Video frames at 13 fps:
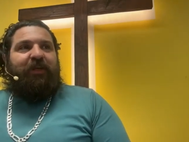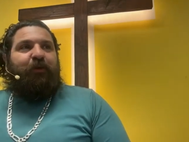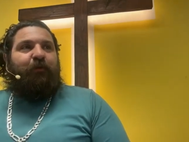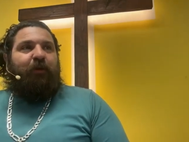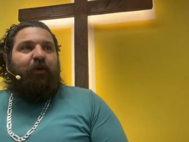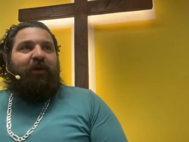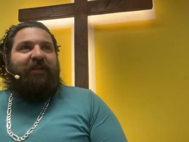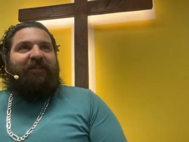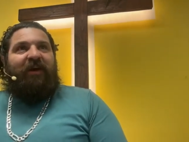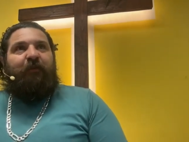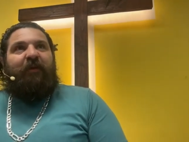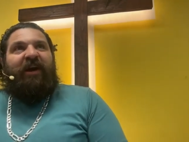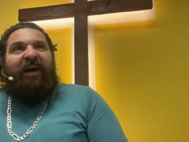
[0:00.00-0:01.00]
You, you, it's
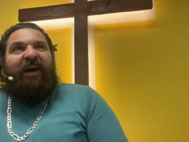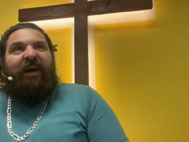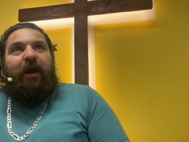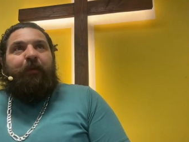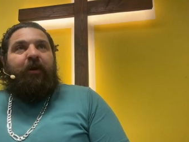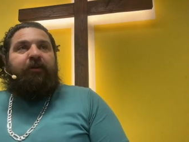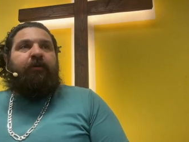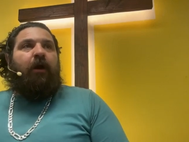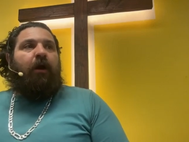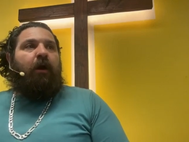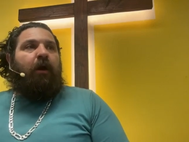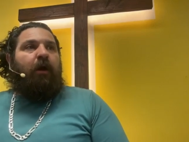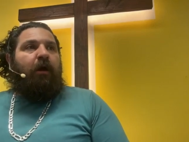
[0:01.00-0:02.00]
not from appearance,
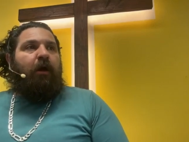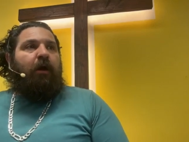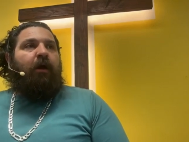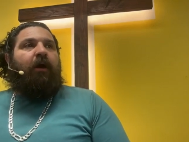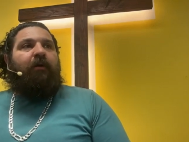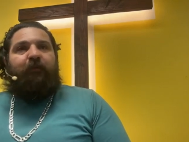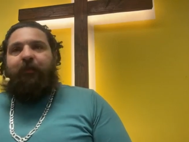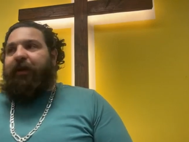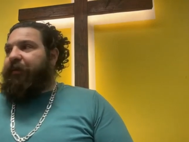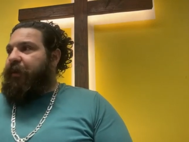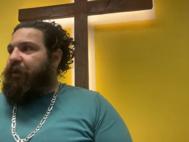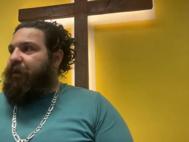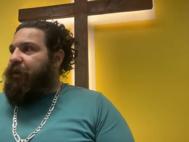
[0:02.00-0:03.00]
from
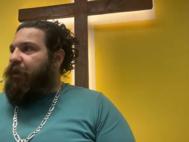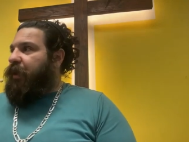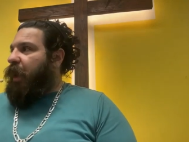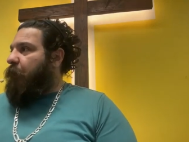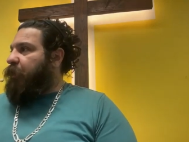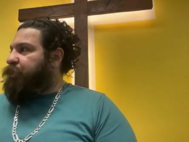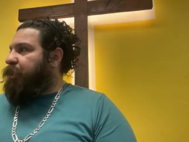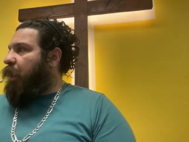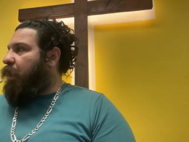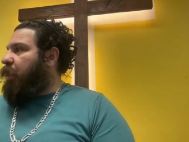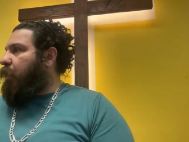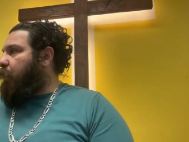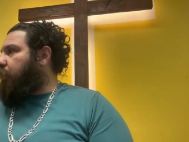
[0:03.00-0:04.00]
down there.
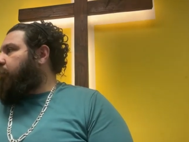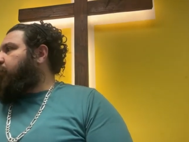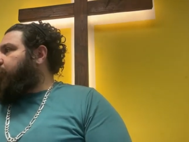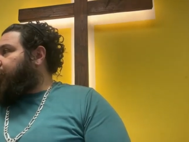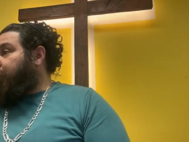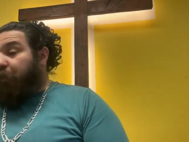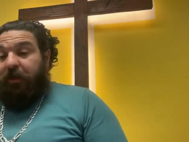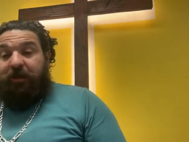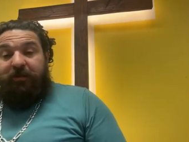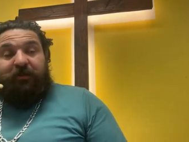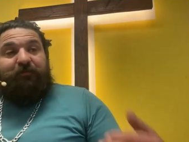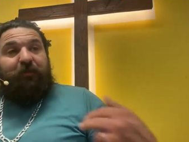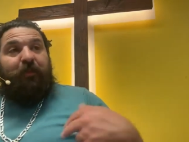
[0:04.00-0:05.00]
HaMashiach. No, it
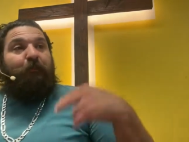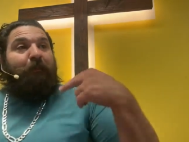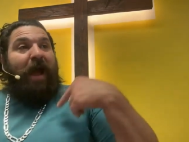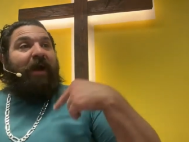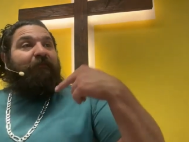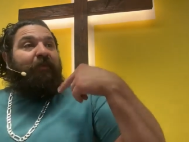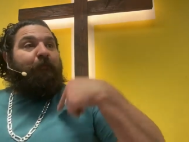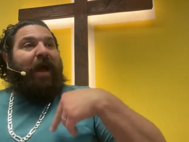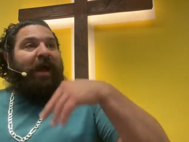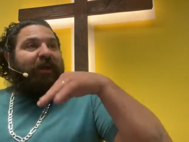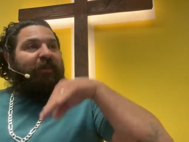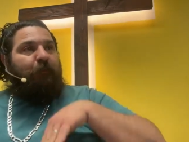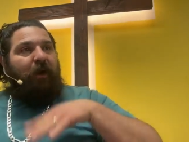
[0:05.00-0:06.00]
is. It's from the back, the
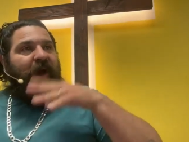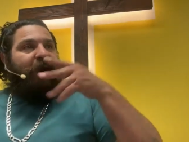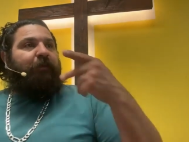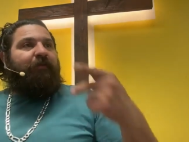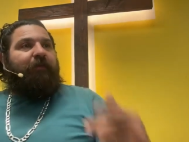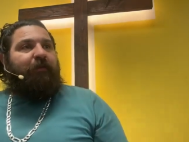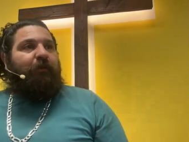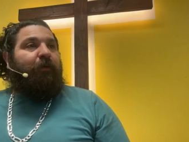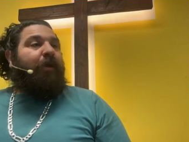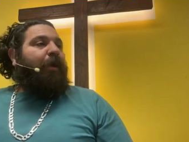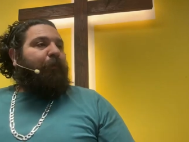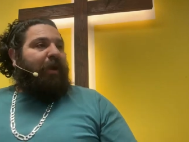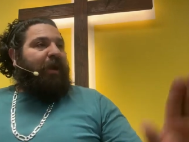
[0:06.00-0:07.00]
back and the bottom of the throat.
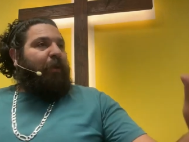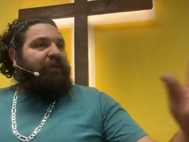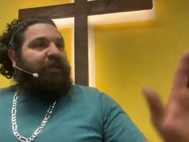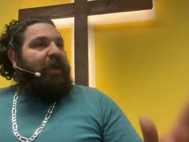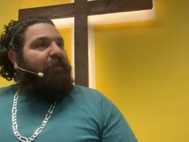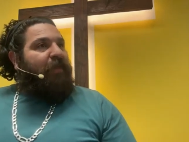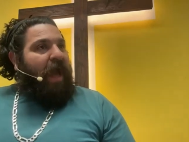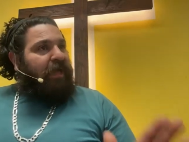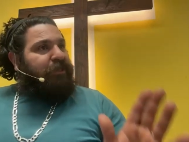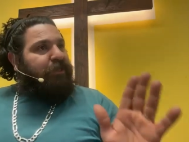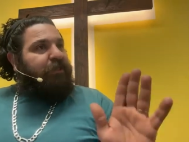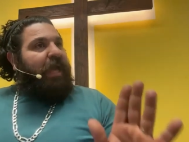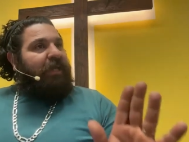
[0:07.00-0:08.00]
But anyways,
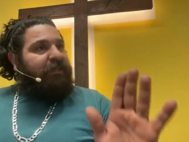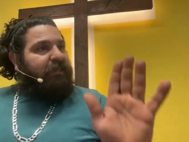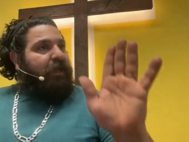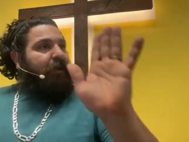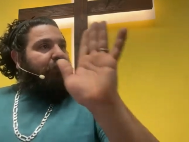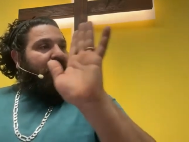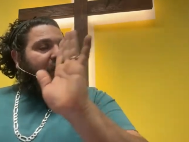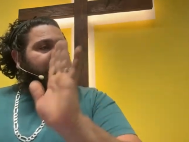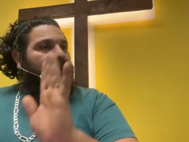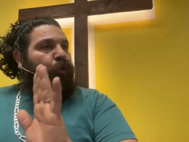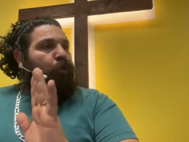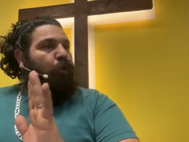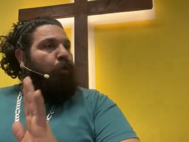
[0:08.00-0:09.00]
that's that's
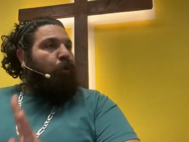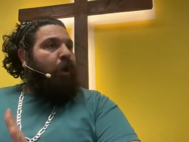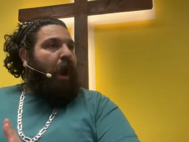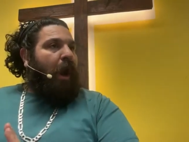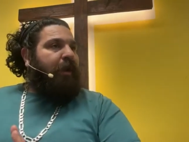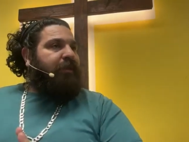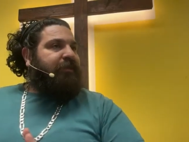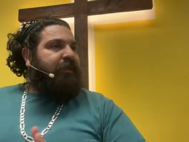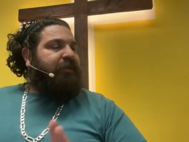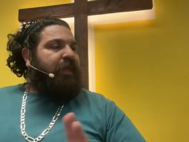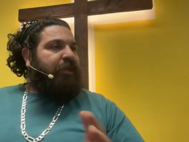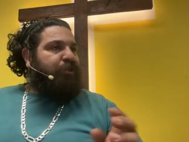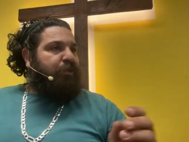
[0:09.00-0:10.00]
that's who God is
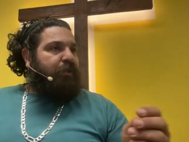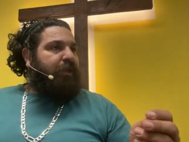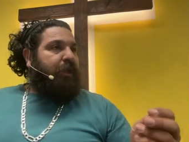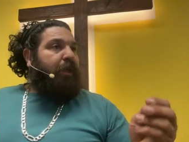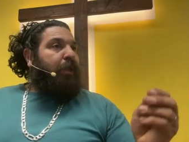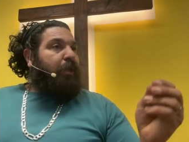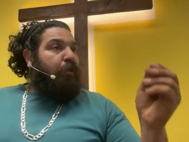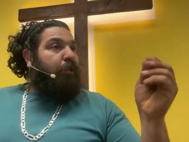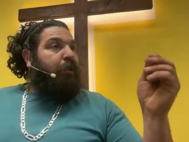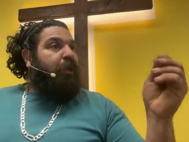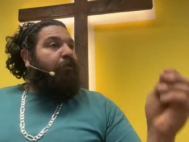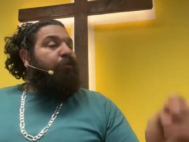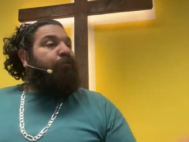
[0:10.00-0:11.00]
essentially
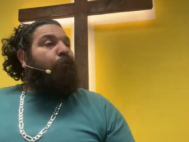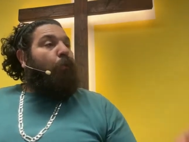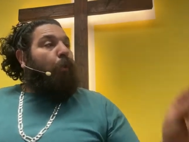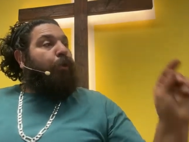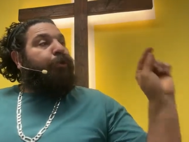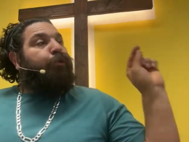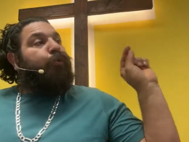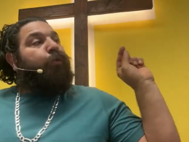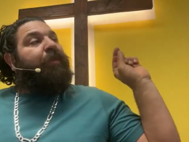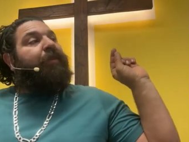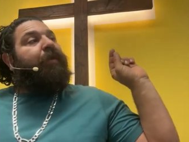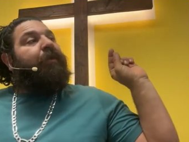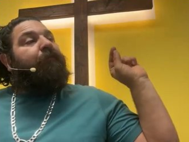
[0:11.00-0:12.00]
looking forward to
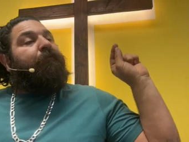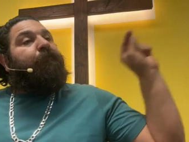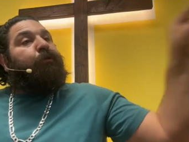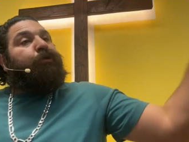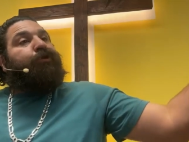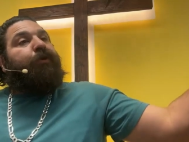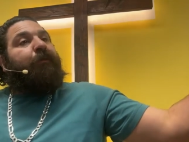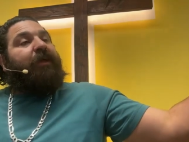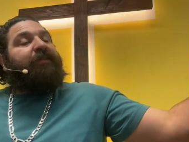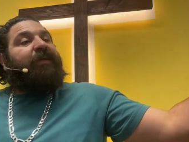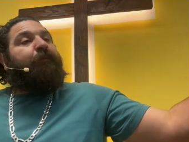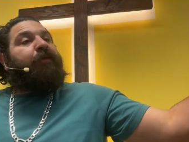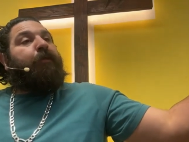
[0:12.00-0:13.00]
in the future.
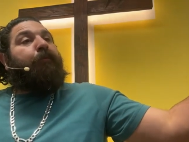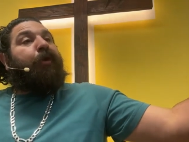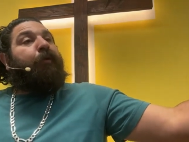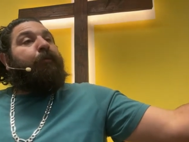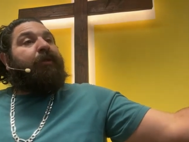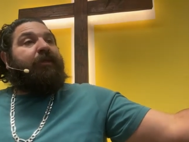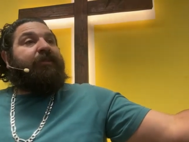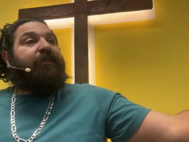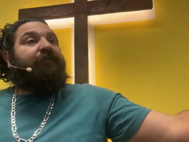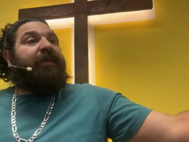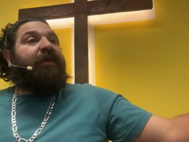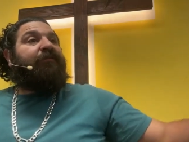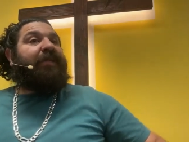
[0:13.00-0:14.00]
That's going to be the permanence
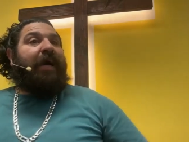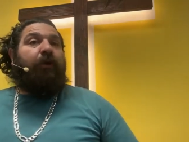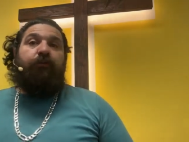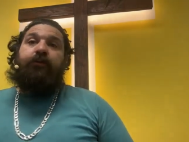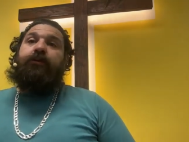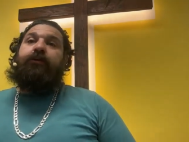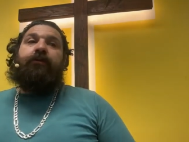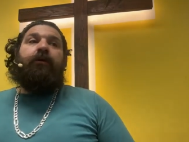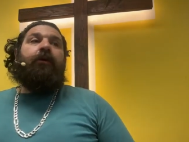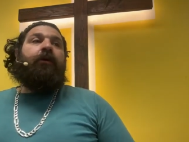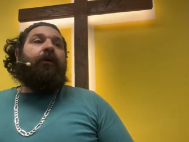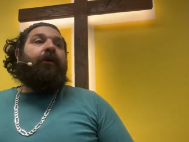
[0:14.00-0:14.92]
of David's house